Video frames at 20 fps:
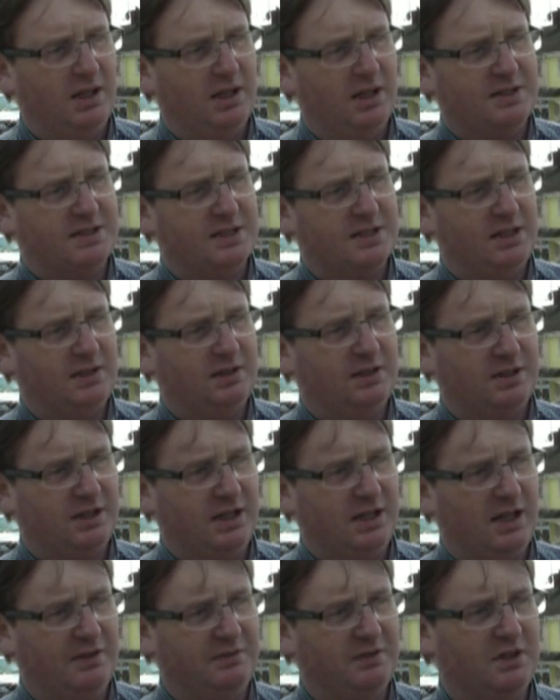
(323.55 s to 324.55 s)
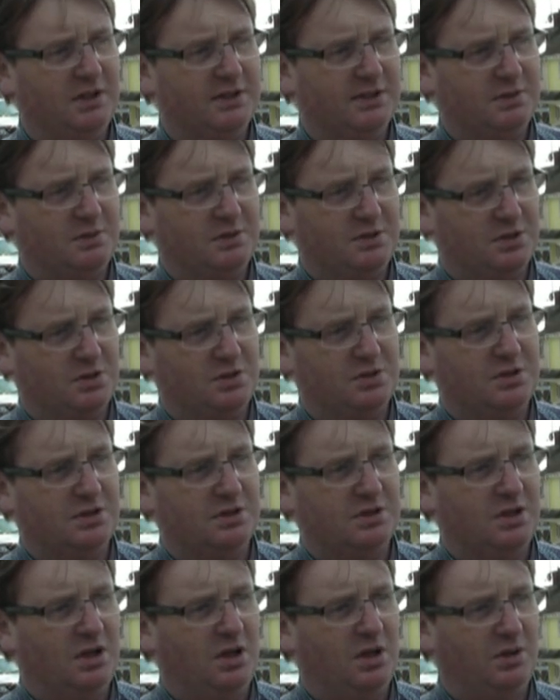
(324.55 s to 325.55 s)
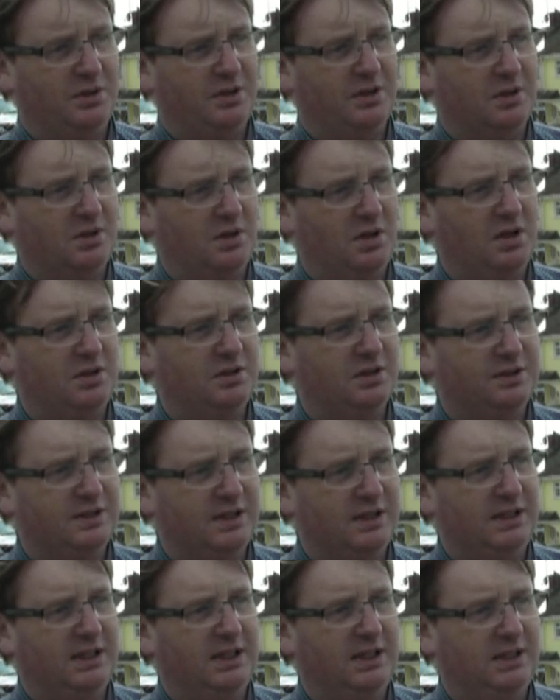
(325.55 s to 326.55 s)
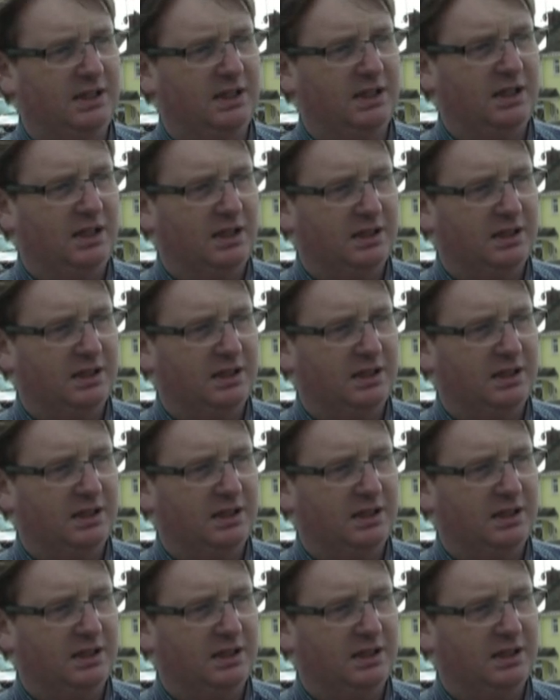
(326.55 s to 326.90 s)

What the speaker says: and seeing that they haven't got the resources on the ground that they need.